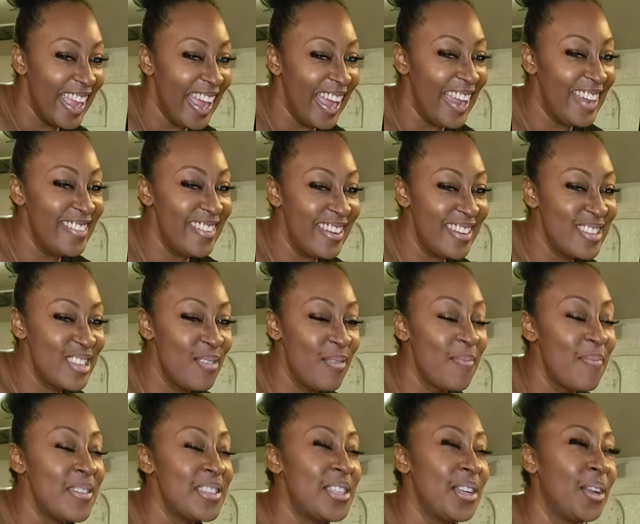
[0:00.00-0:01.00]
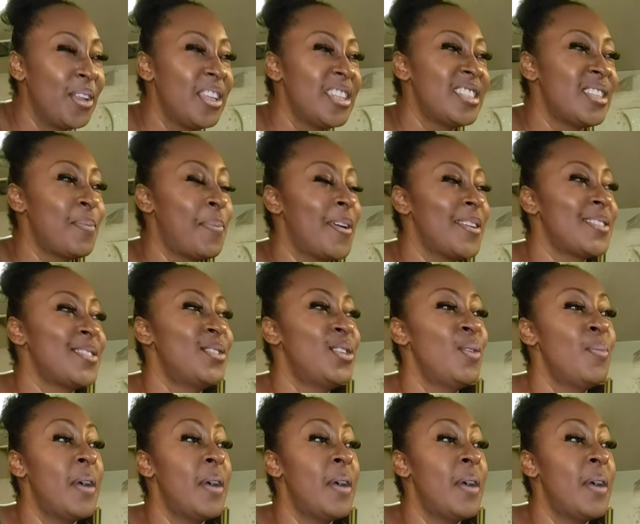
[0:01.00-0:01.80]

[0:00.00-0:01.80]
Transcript: not a materialistic person too much.